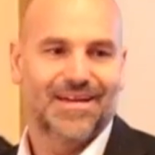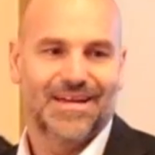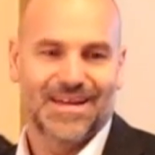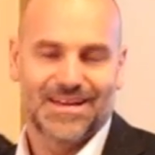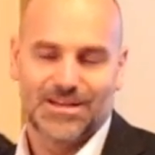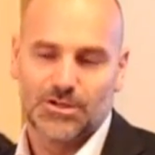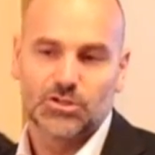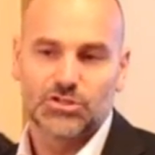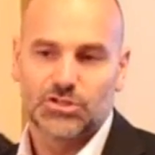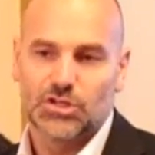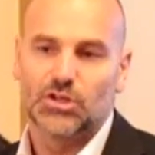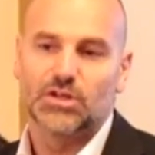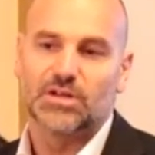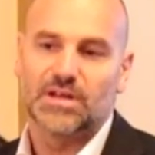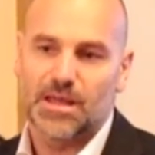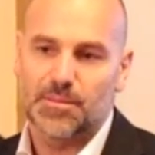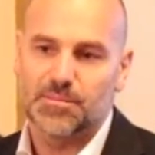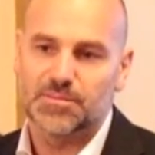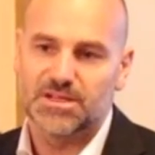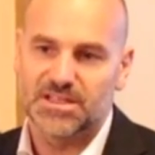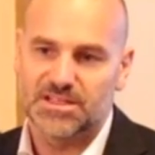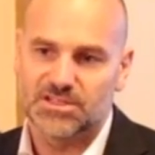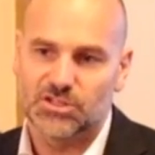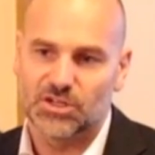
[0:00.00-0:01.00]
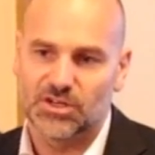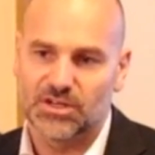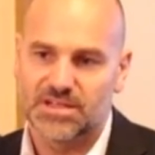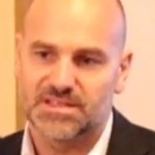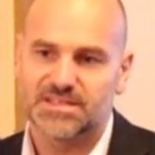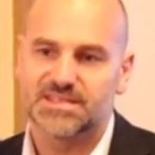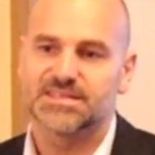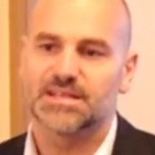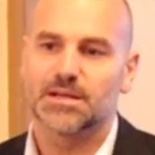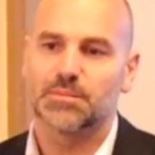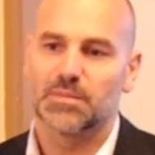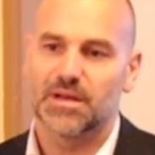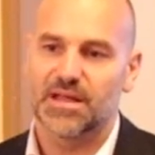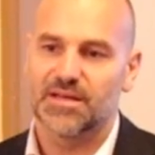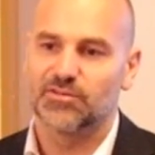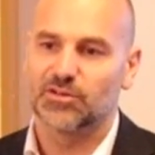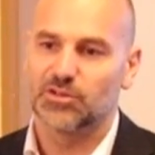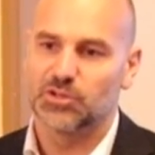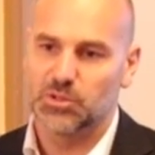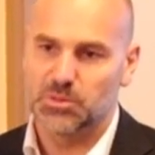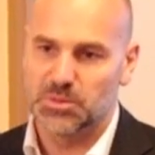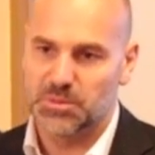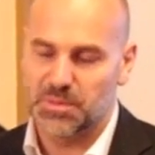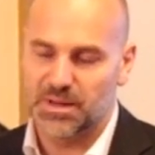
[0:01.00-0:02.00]
and you turned updates on, at some
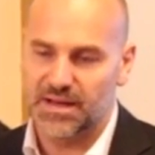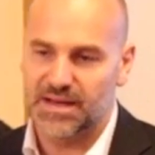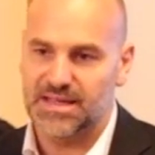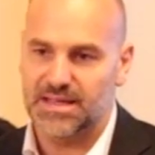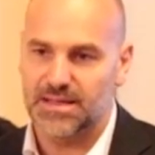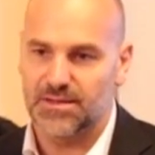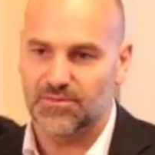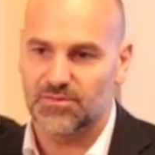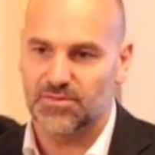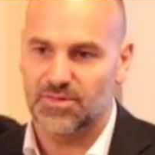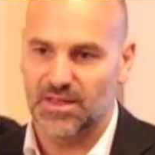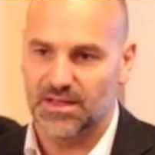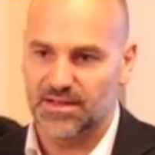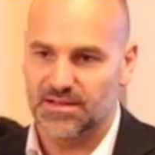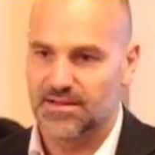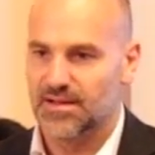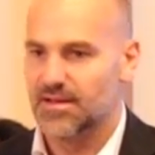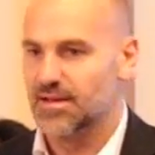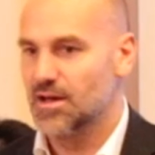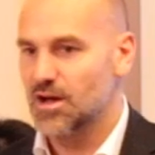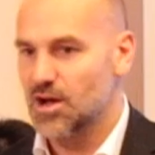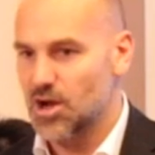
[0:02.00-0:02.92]
level you believed that